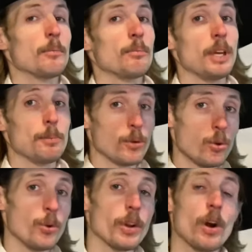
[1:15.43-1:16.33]
people who
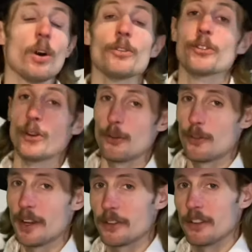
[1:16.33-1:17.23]
would also
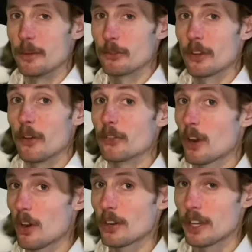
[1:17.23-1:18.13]
fancy themselves
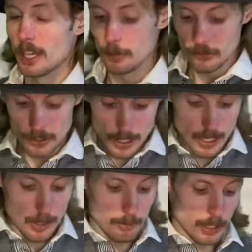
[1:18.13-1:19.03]
card games,
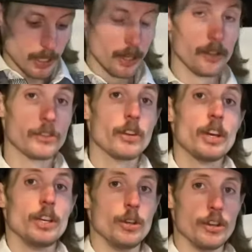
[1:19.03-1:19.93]
because
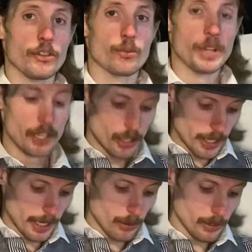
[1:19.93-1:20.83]
you could just reach
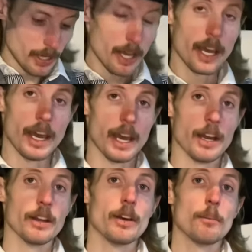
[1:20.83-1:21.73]
down
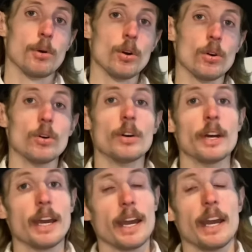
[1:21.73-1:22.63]
and pull
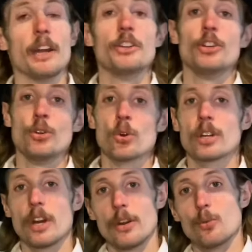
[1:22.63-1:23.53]
and your
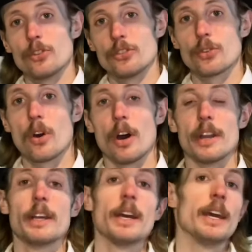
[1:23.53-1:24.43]
gun was
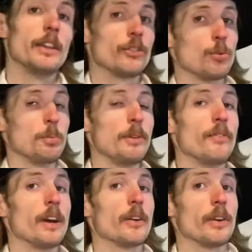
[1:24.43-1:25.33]
drawn, and this would be
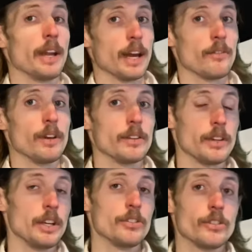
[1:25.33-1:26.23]
very
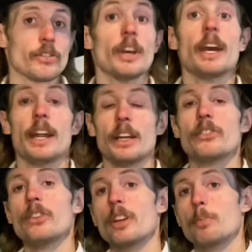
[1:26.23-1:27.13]
advantageous in a
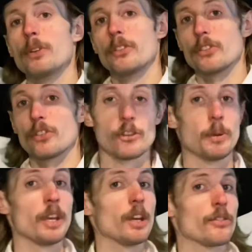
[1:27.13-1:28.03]
seated position.
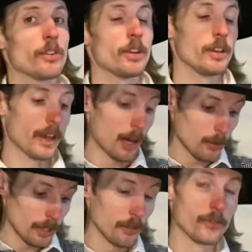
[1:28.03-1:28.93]
Speaking of sitting down,
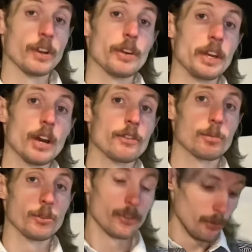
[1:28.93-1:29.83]
it is very
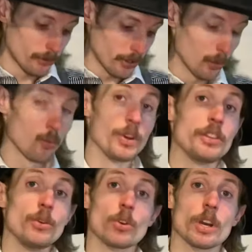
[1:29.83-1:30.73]
comfortable to sit with
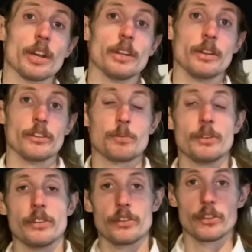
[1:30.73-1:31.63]
your gun in this
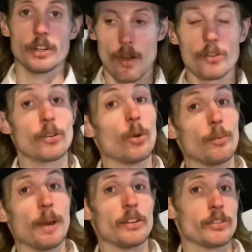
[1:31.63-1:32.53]
position, so it
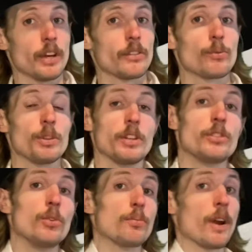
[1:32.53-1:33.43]
makes sense with the
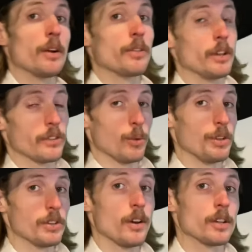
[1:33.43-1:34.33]
two prior things that we
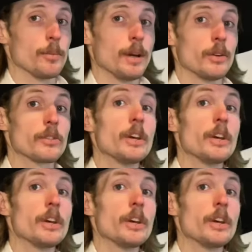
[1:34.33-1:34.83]
talked about.